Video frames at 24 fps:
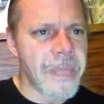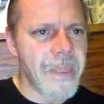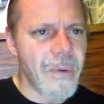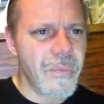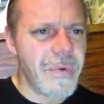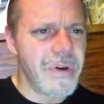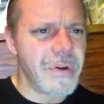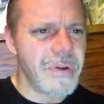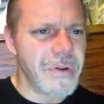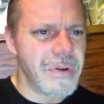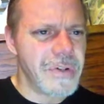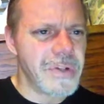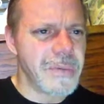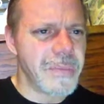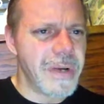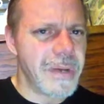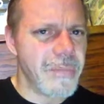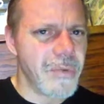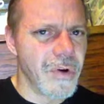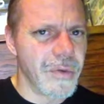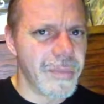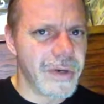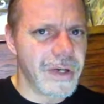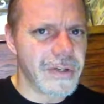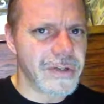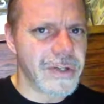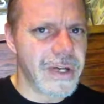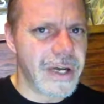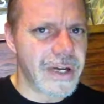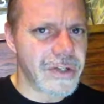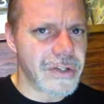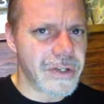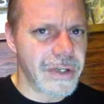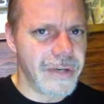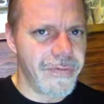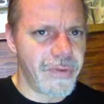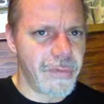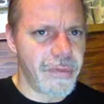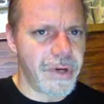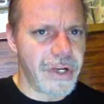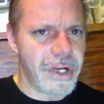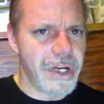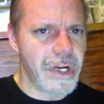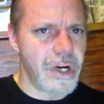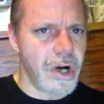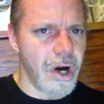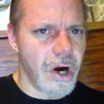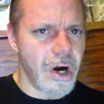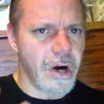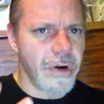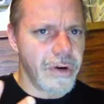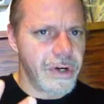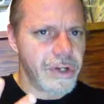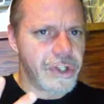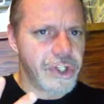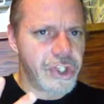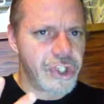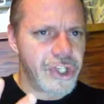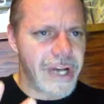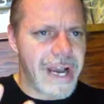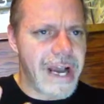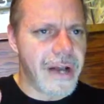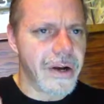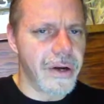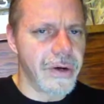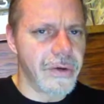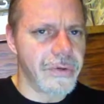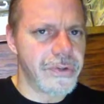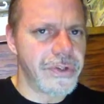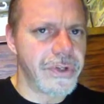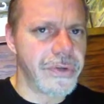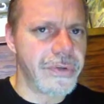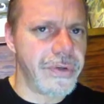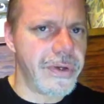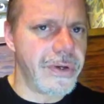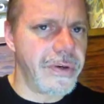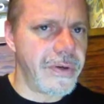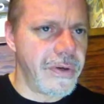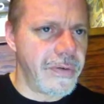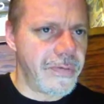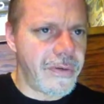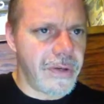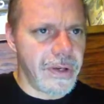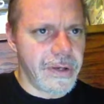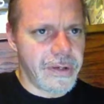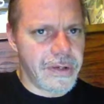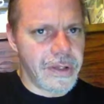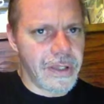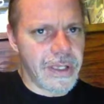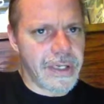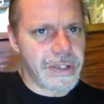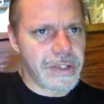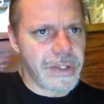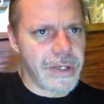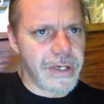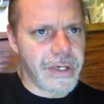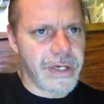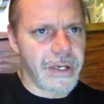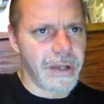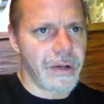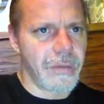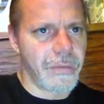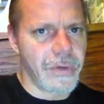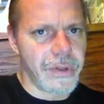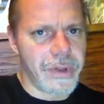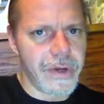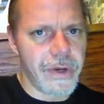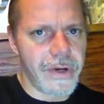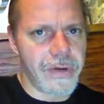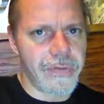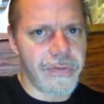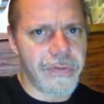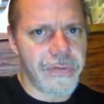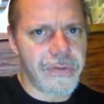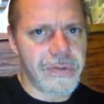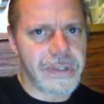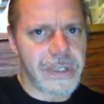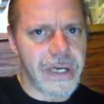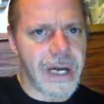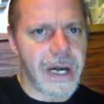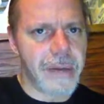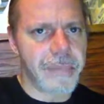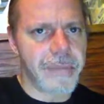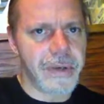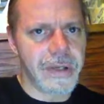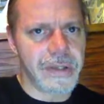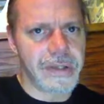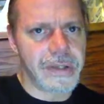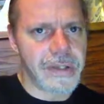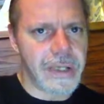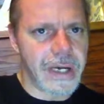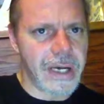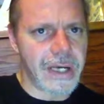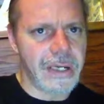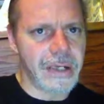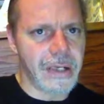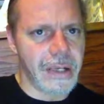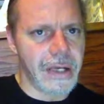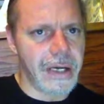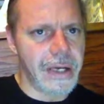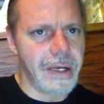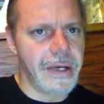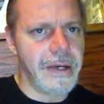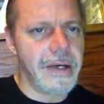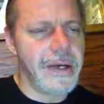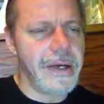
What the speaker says: We don't use them anymore because they actually give a pretty garish shadow to you, and unless you kill them with enough top and side light,